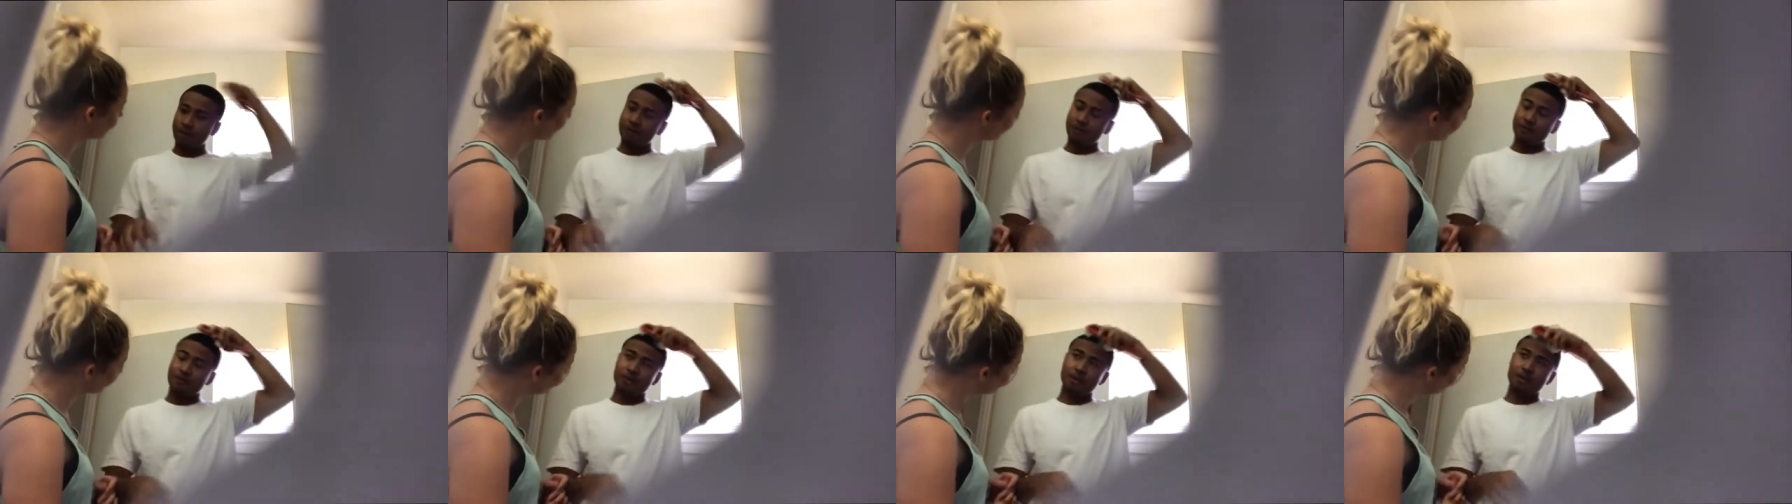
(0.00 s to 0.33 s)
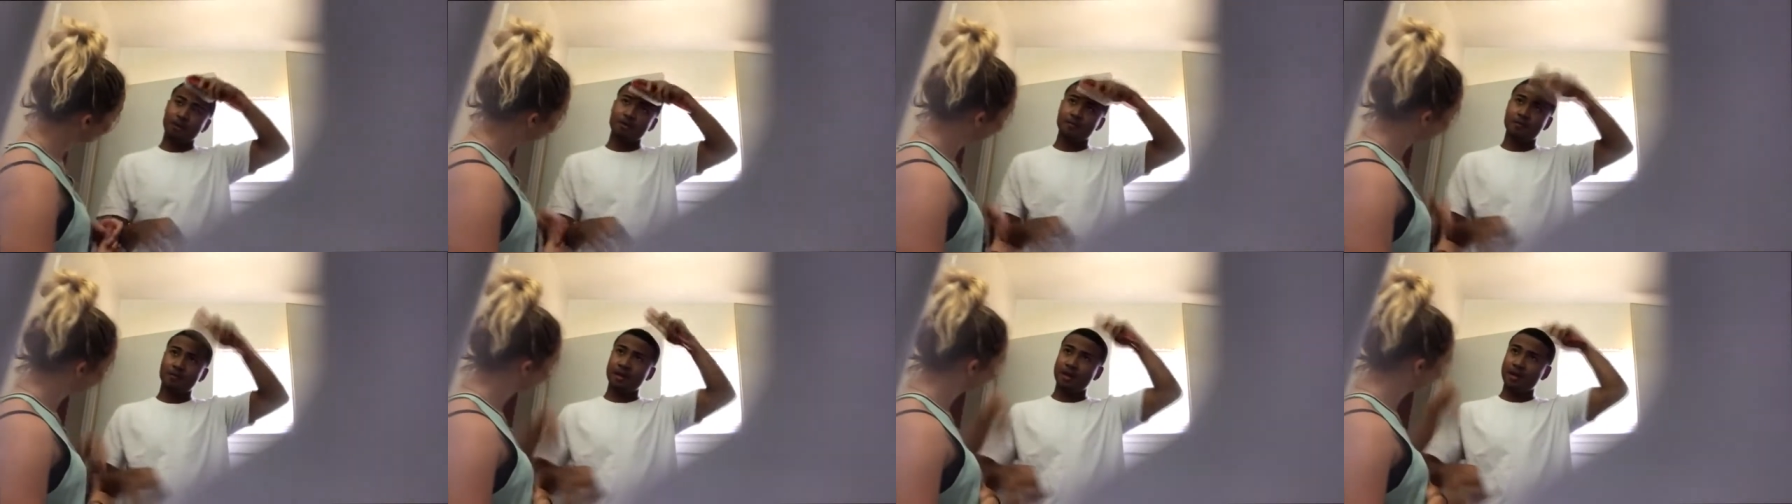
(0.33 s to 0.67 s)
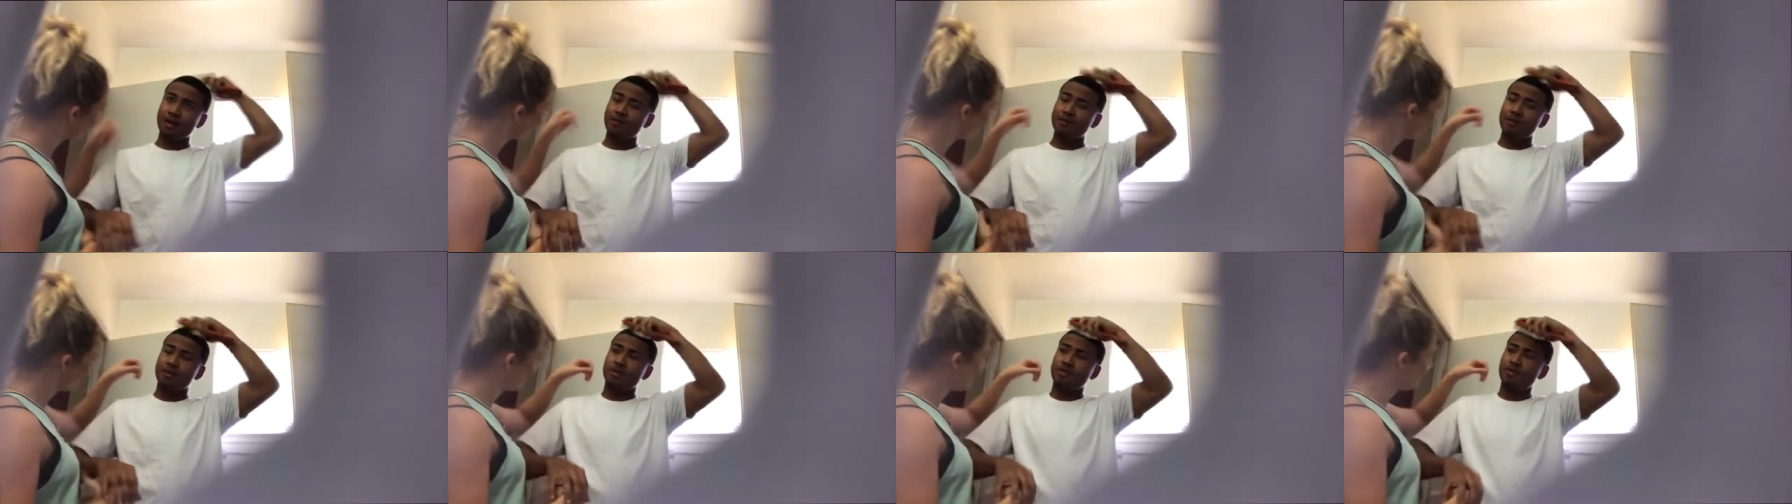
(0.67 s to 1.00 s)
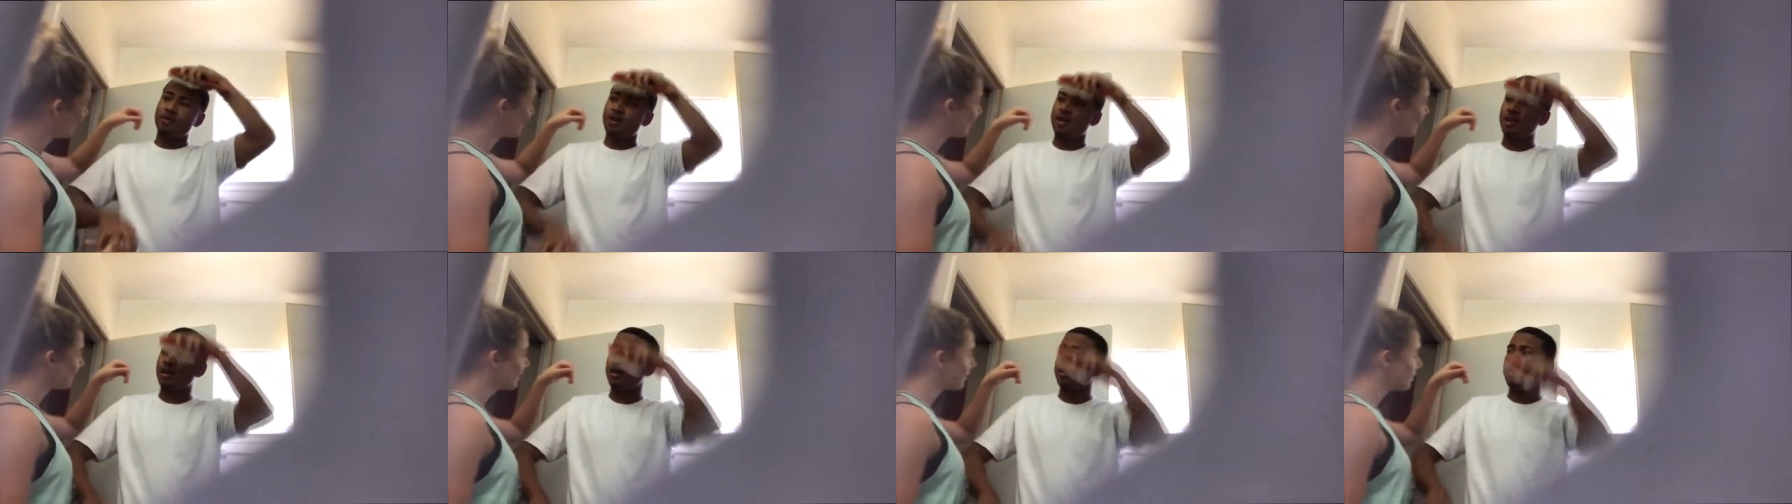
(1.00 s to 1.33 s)
I'm for real, baby.
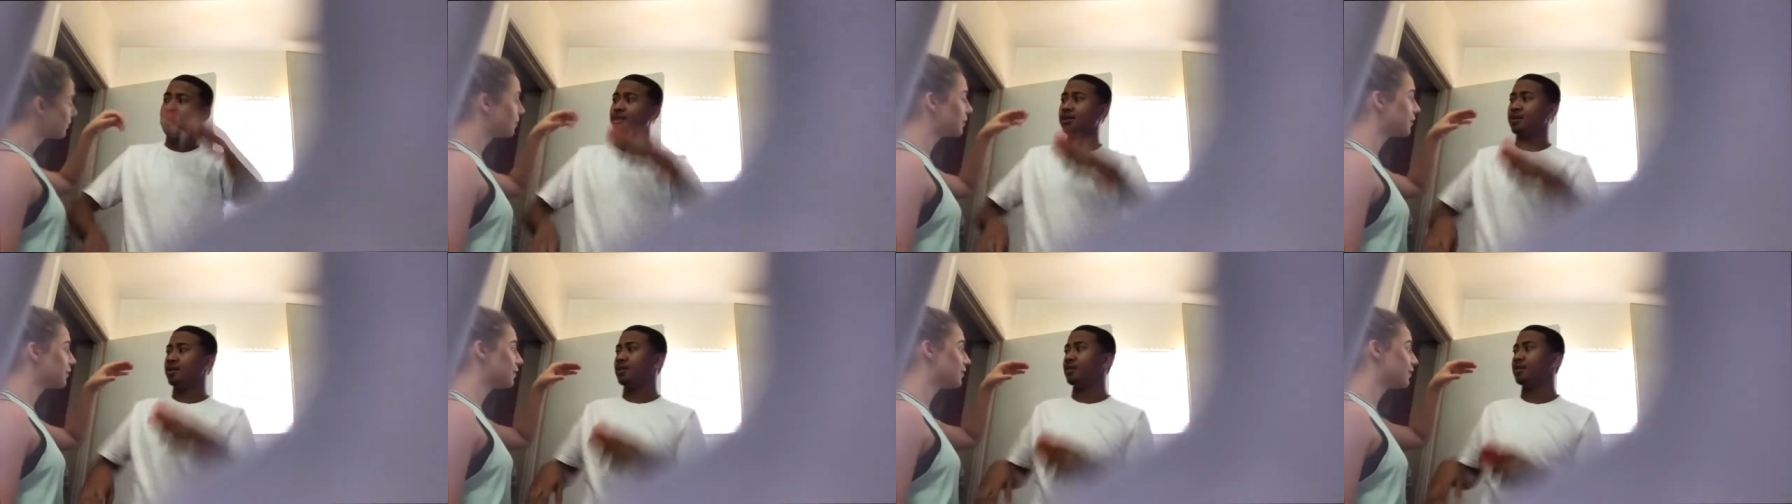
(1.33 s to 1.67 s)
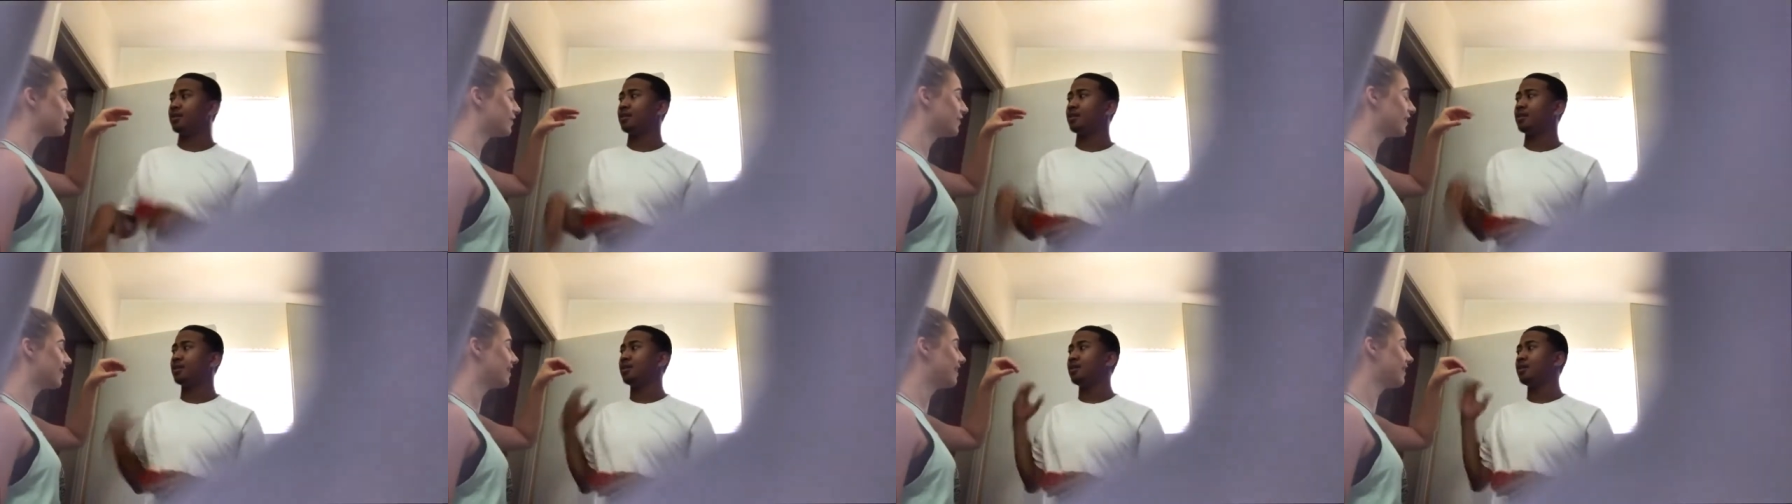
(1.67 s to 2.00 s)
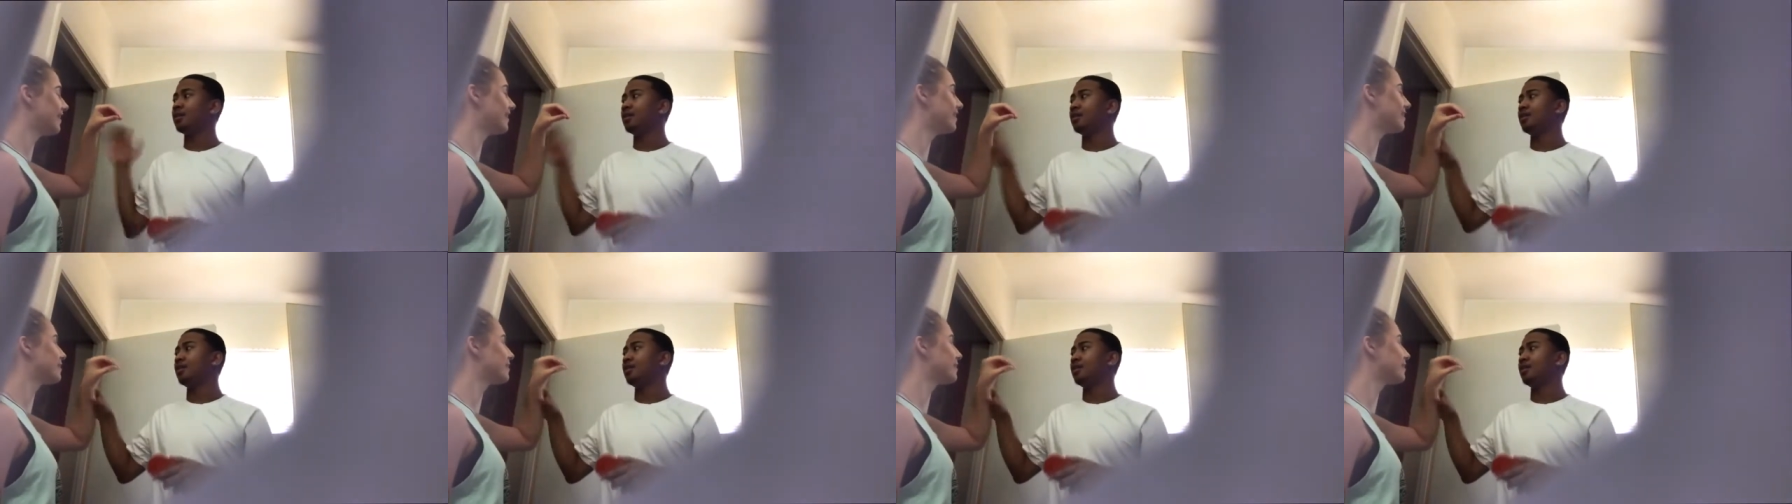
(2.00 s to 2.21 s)
Cool down. Move.